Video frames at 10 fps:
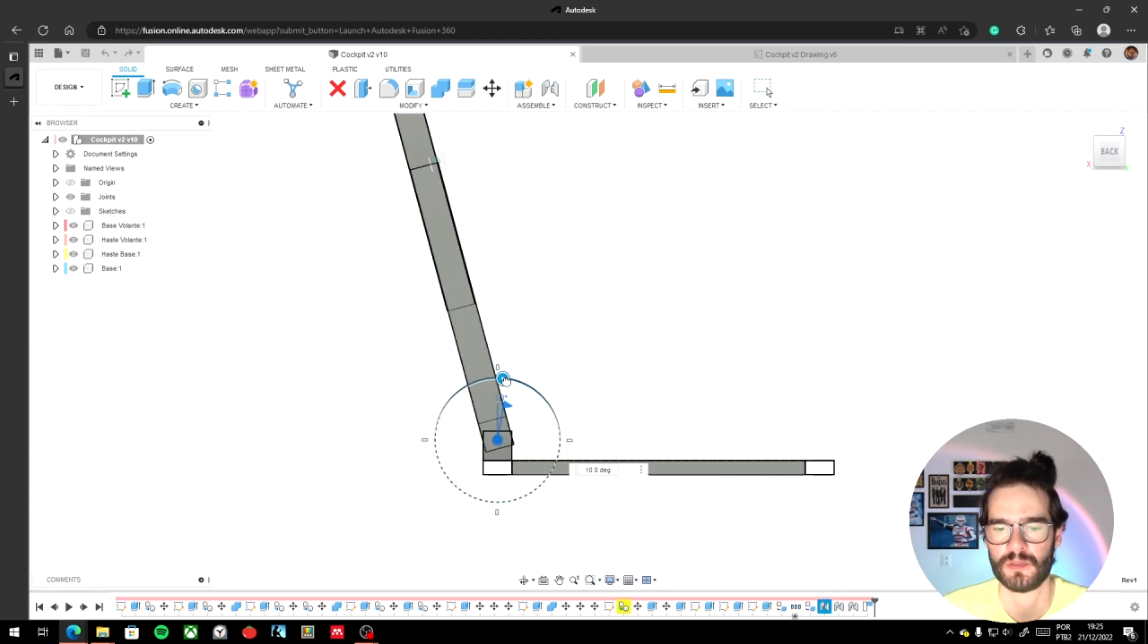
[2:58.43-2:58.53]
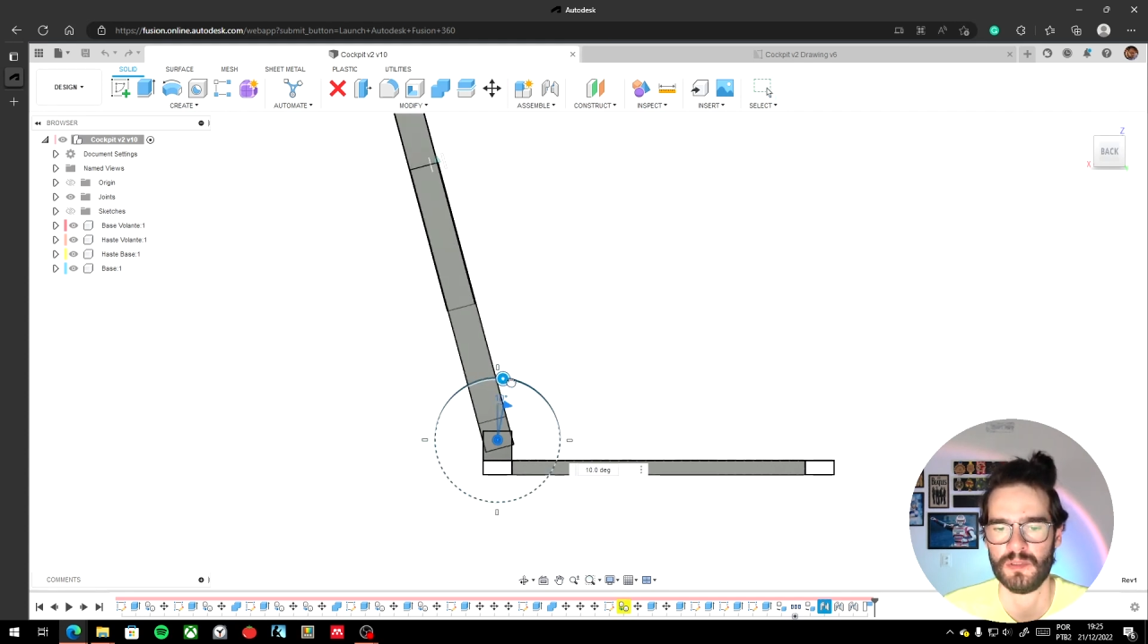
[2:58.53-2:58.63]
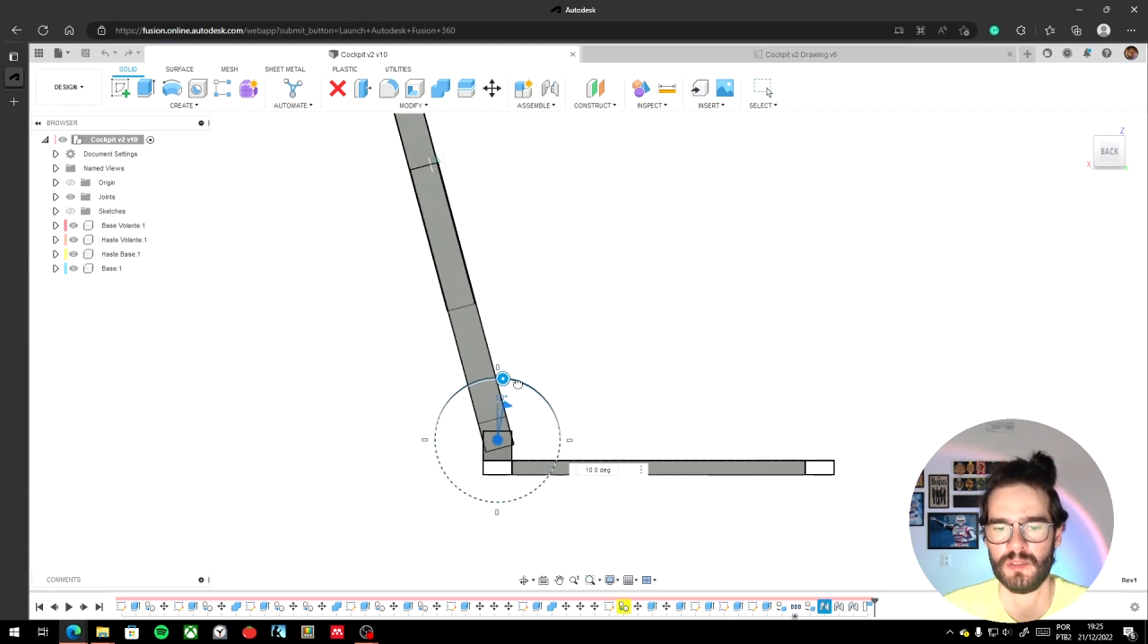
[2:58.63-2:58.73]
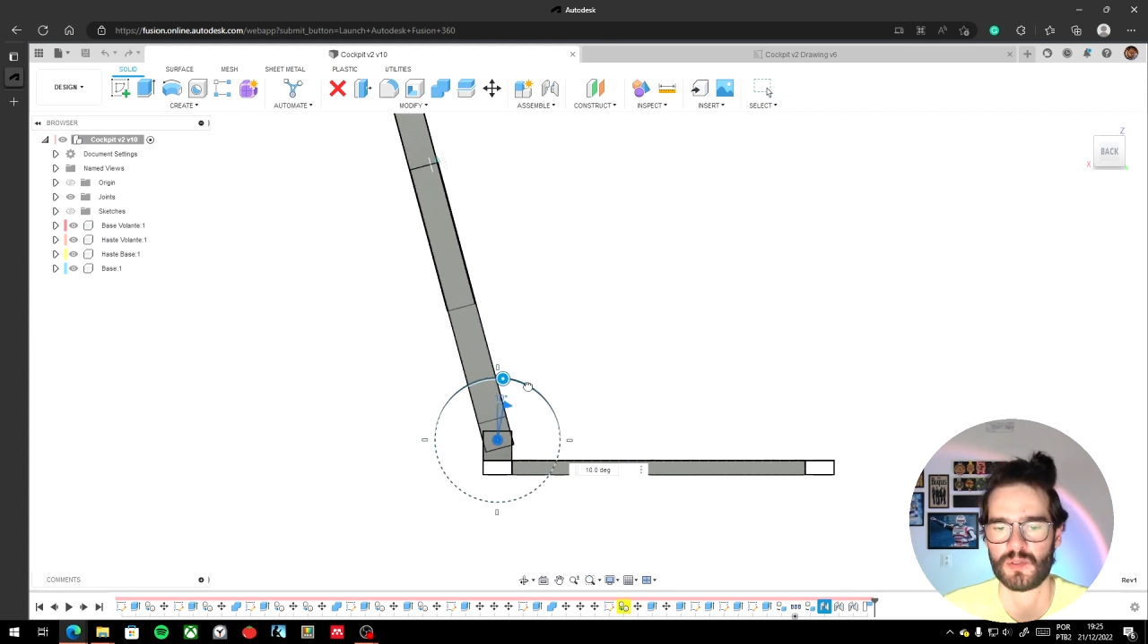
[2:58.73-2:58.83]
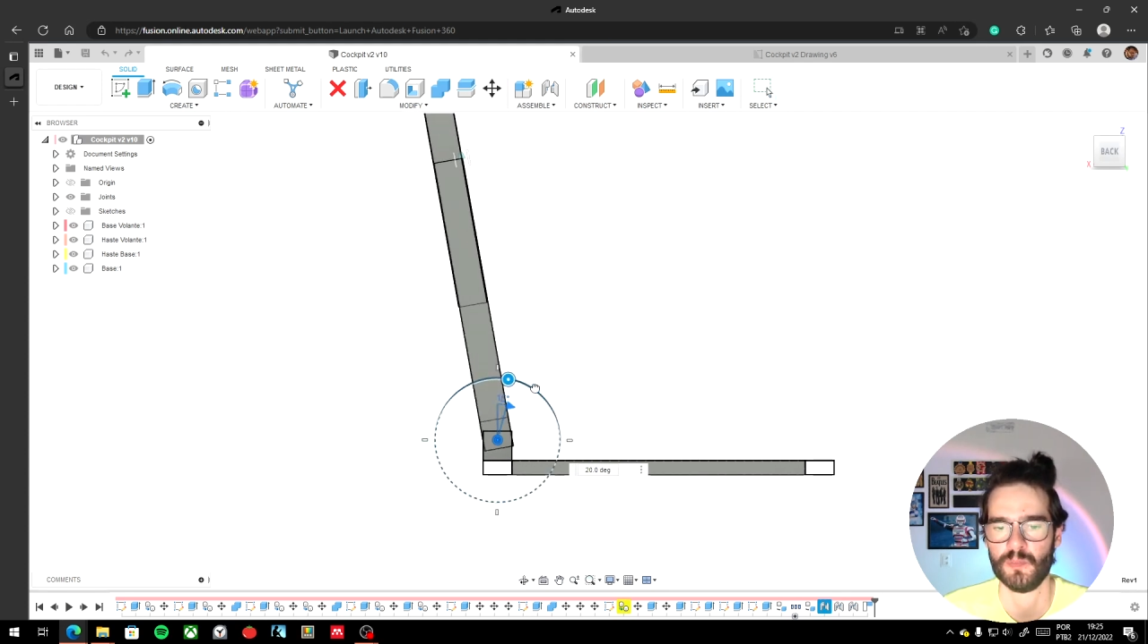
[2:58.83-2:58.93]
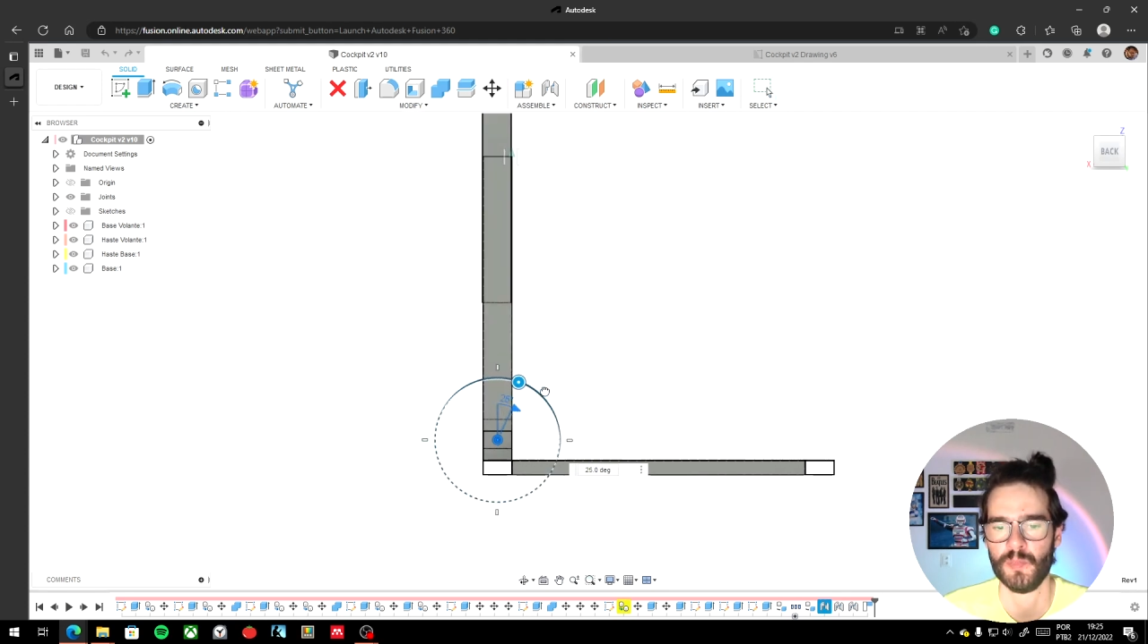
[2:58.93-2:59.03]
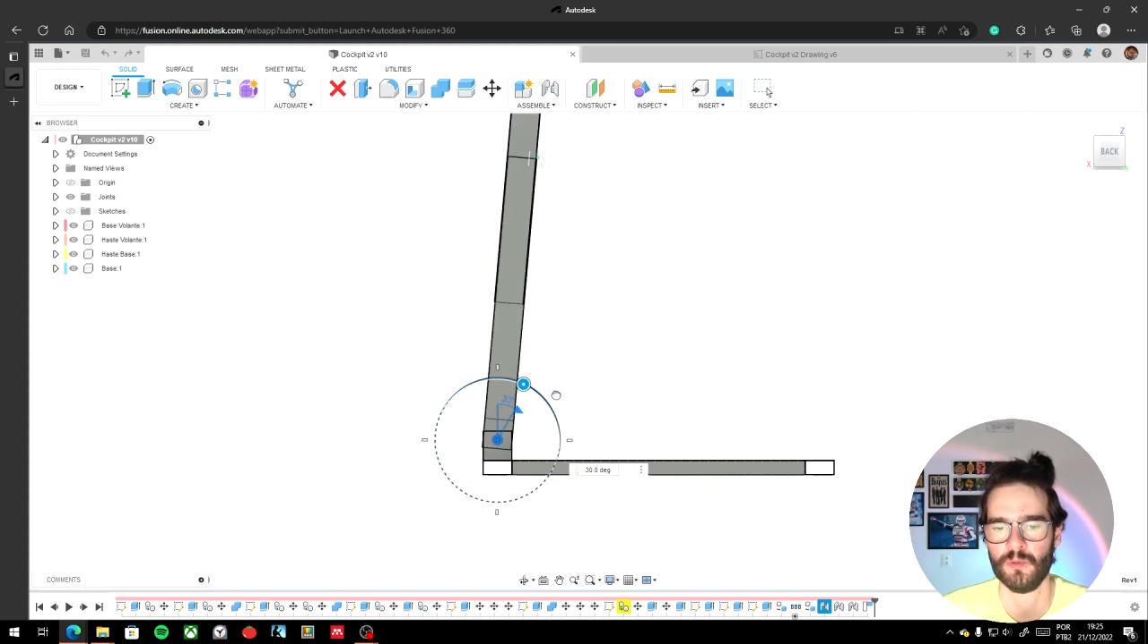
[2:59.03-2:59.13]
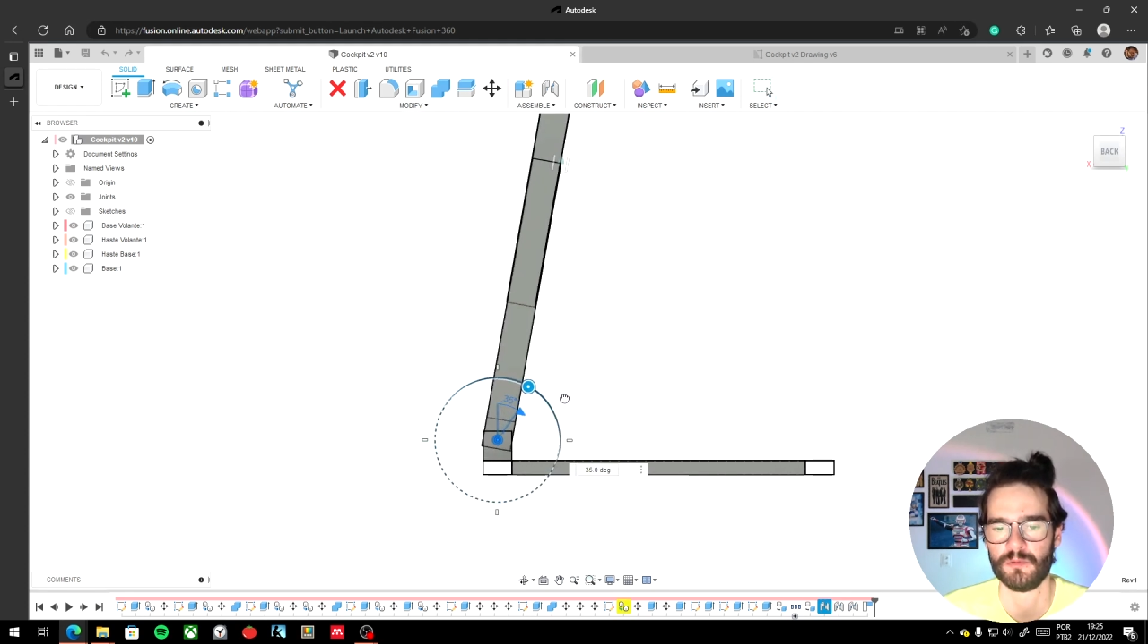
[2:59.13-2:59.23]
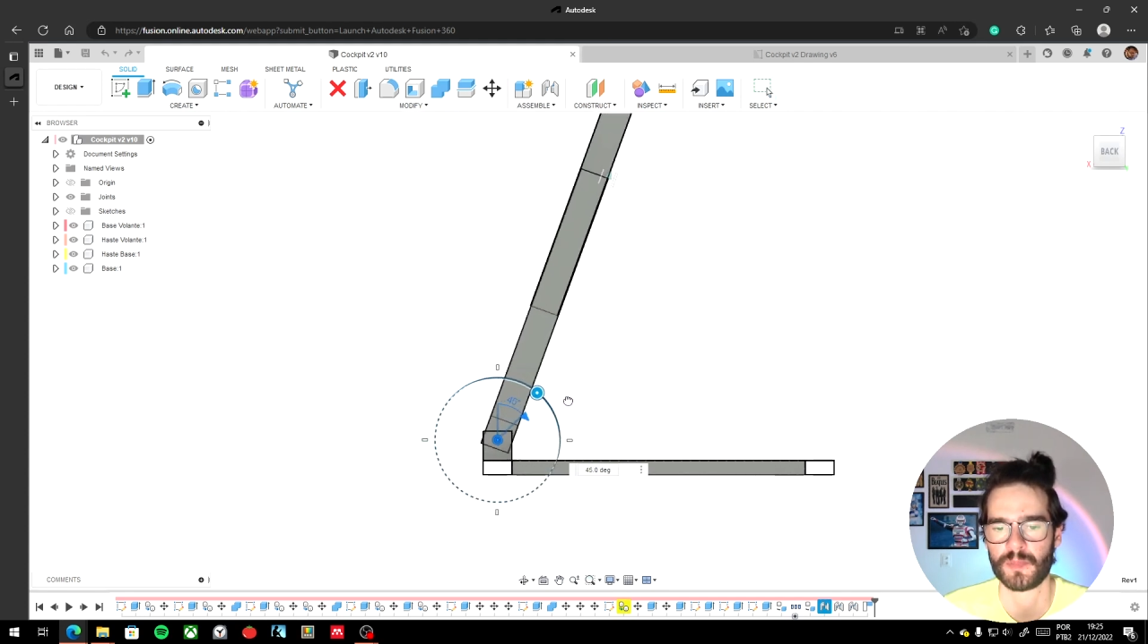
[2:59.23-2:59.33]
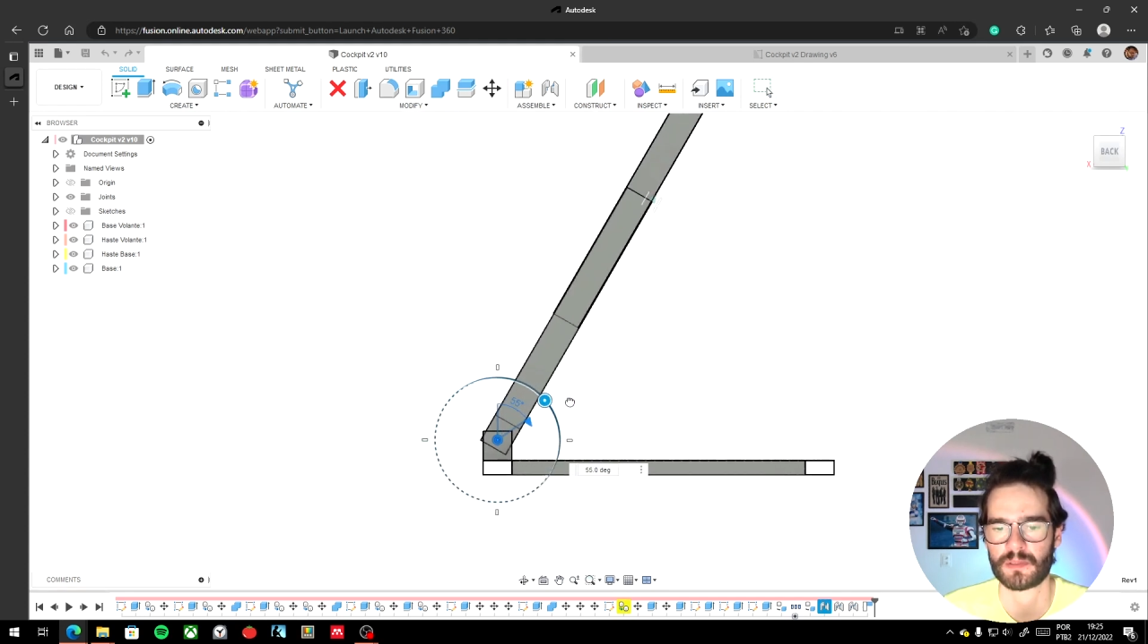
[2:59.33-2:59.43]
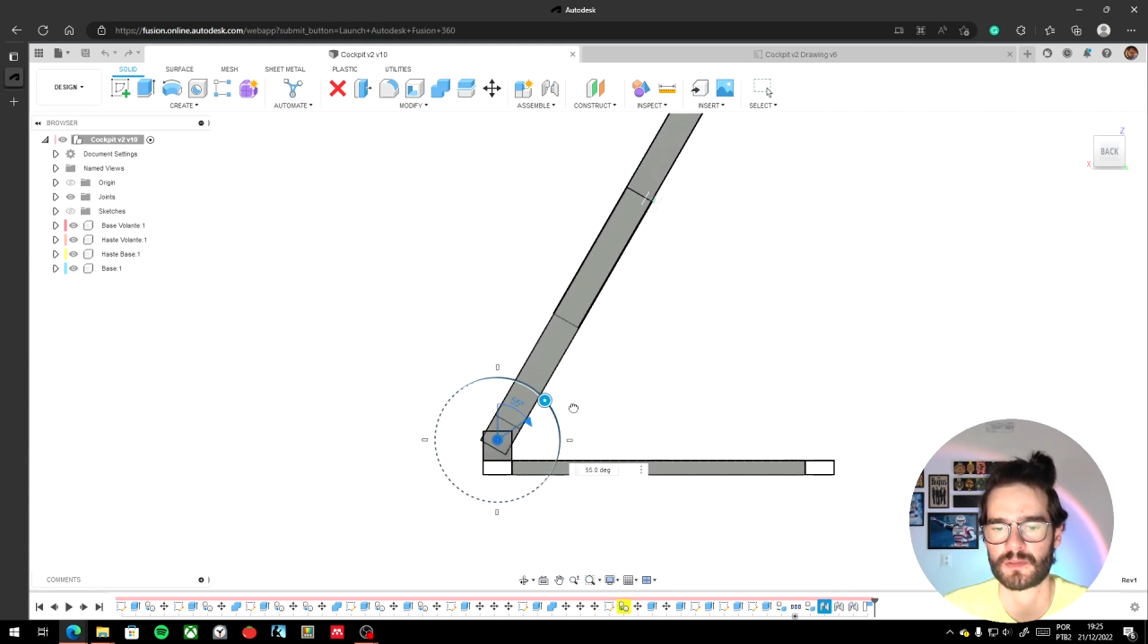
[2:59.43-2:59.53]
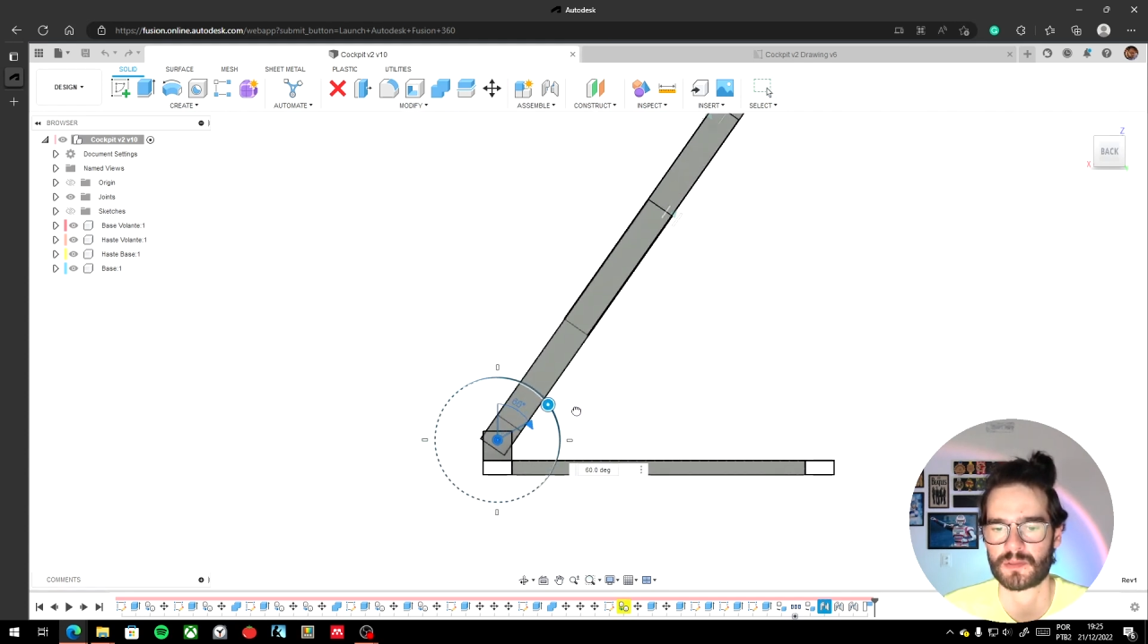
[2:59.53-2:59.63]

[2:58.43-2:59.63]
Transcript: this movement,